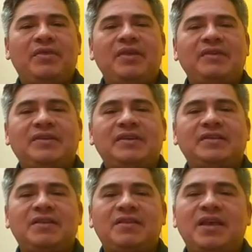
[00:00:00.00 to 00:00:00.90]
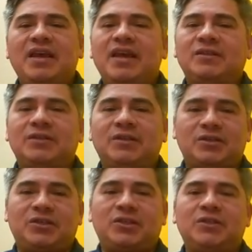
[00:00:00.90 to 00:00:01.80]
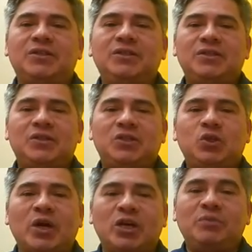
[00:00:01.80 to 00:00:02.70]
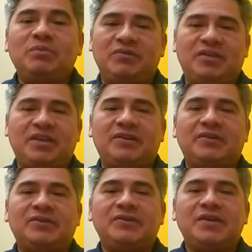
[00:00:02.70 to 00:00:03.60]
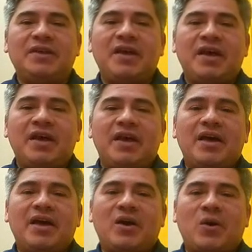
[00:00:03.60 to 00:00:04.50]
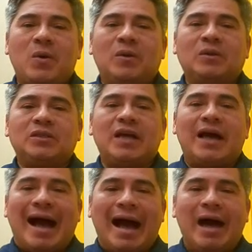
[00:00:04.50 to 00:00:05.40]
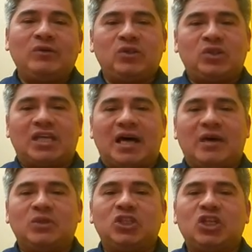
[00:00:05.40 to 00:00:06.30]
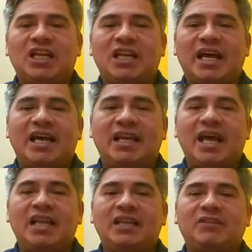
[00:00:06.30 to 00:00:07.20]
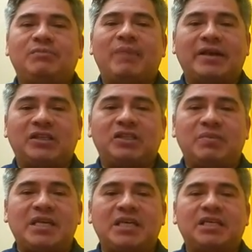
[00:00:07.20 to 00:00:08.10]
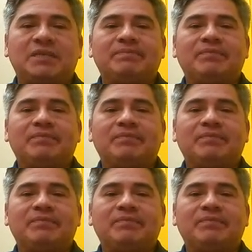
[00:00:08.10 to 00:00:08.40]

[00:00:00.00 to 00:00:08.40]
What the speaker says: This is the introduction to a group of videos called How to Sound Like a Native Spanish Speaker.